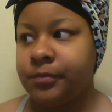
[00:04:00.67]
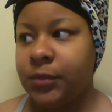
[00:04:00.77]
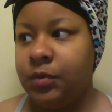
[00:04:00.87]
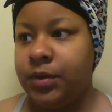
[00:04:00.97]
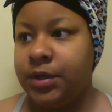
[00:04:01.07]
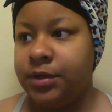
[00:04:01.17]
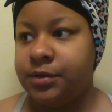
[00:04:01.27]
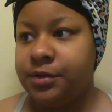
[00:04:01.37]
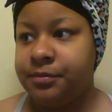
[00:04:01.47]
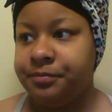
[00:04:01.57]
What
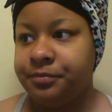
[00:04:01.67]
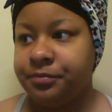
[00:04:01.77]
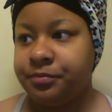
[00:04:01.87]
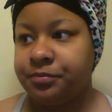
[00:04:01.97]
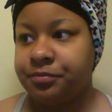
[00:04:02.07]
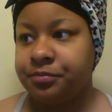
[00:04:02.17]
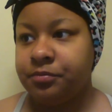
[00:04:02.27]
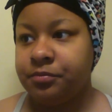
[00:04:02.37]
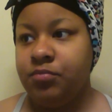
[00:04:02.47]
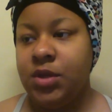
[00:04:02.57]
else?
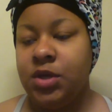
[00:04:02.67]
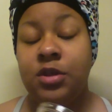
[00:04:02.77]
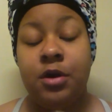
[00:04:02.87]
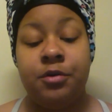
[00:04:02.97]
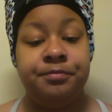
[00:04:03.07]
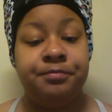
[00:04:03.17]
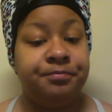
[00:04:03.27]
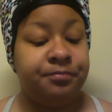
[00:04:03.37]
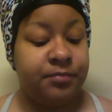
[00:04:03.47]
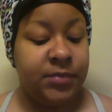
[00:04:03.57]
So,
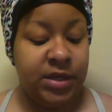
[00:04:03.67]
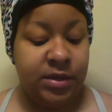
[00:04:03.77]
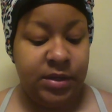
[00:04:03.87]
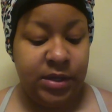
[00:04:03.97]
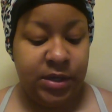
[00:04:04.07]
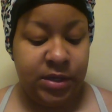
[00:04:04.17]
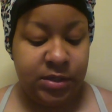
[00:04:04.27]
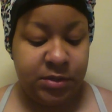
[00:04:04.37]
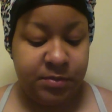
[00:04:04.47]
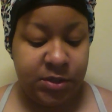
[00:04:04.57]

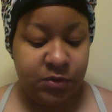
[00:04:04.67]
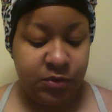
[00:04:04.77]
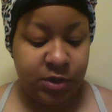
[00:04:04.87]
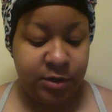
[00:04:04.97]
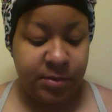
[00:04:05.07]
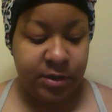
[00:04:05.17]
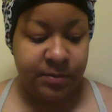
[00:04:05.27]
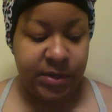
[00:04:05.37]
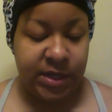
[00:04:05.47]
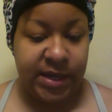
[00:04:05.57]
each menstrual cup
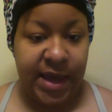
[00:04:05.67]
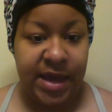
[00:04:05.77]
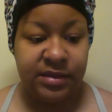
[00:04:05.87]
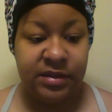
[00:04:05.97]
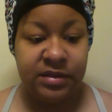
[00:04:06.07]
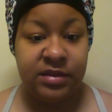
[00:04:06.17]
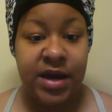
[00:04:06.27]
company has its